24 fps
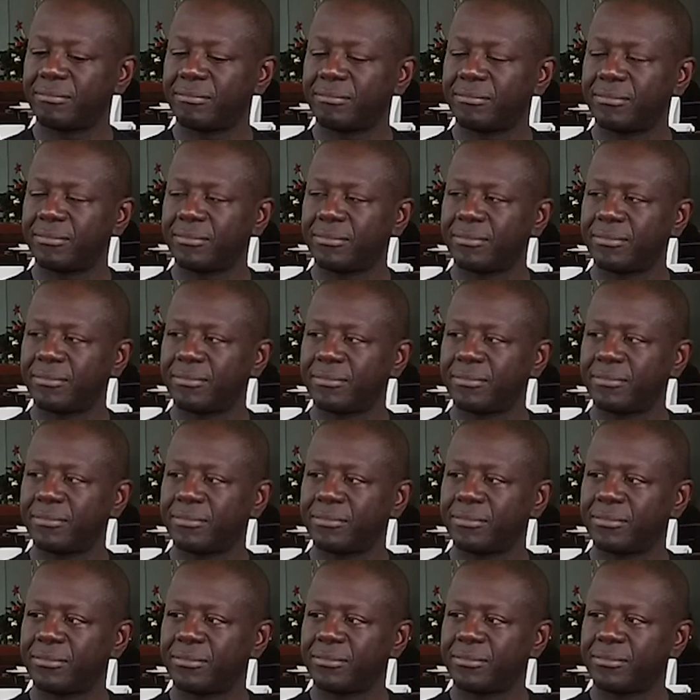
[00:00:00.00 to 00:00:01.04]

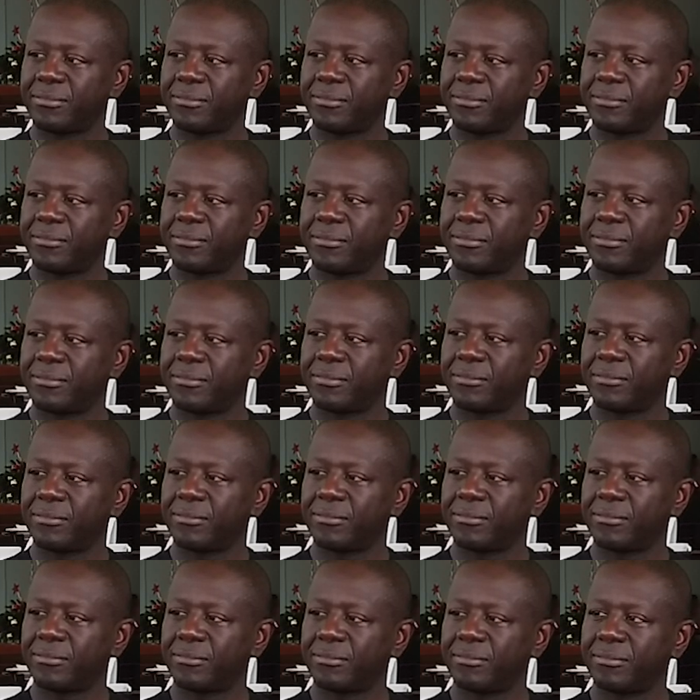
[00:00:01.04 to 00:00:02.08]

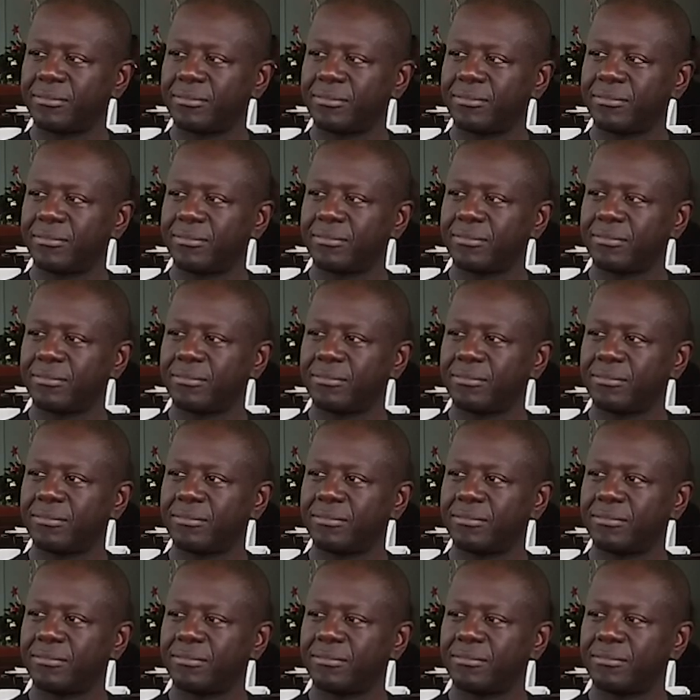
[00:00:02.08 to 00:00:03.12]

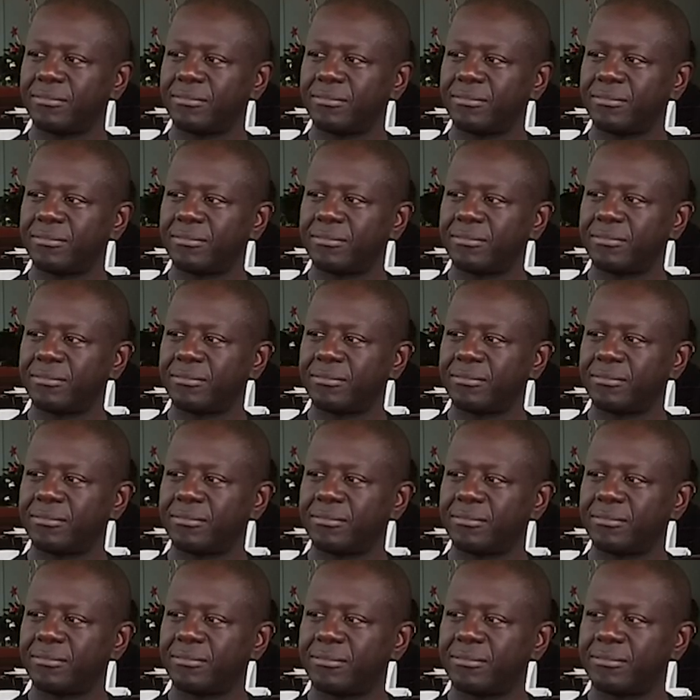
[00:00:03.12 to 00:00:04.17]

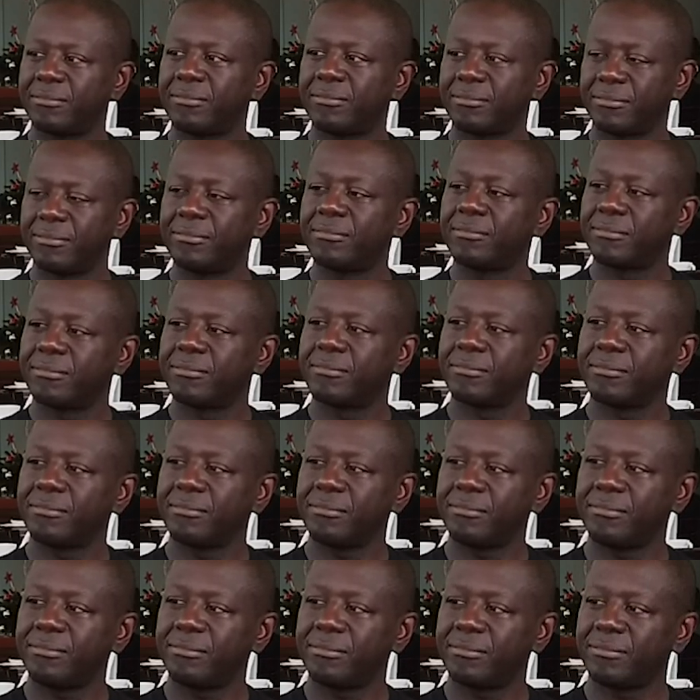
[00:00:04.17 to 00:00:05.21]

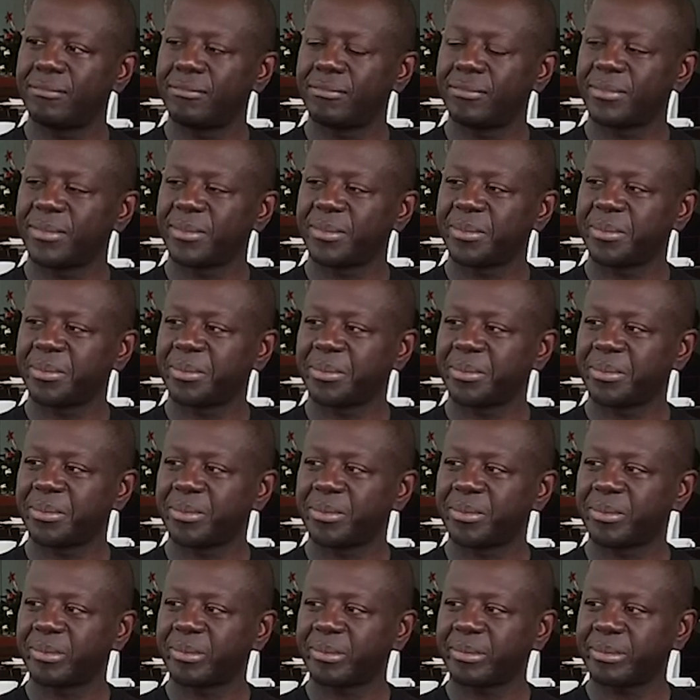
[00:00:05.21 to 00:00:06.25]

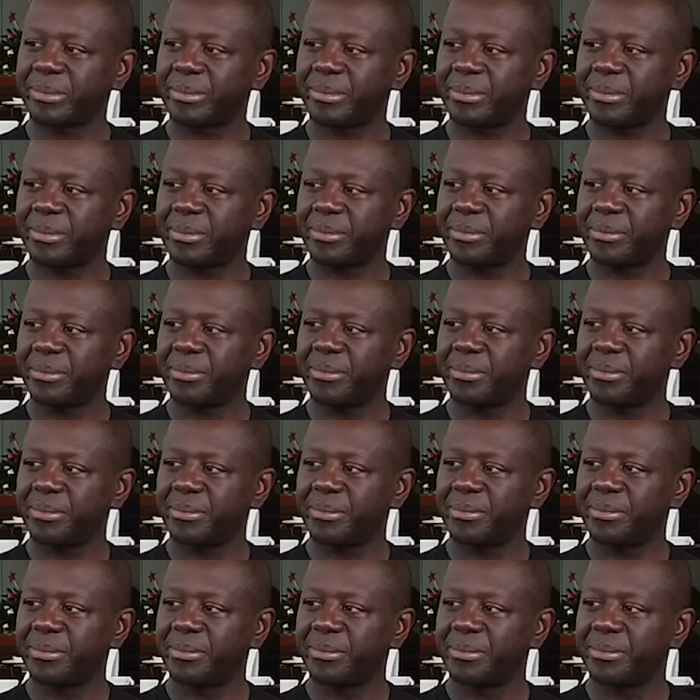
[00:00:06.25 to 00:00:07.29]

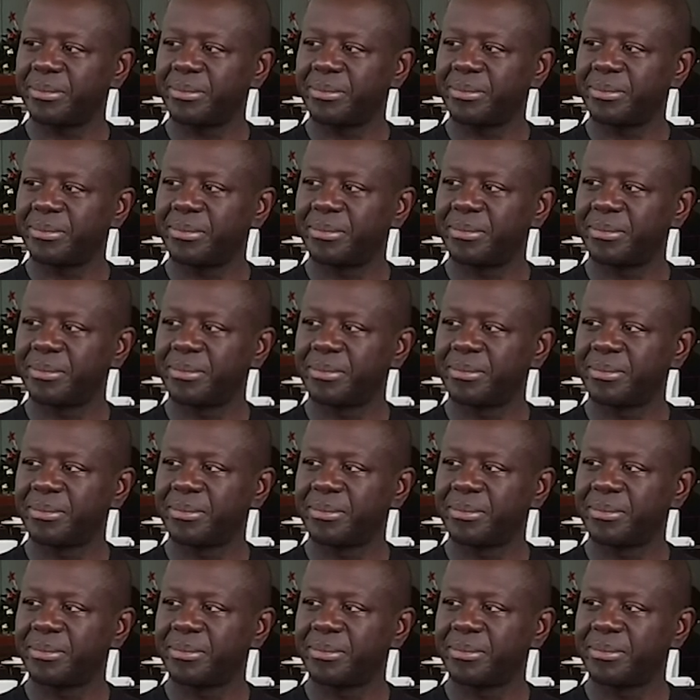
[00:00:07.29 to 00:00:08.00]
No words are spoken by the person on screen.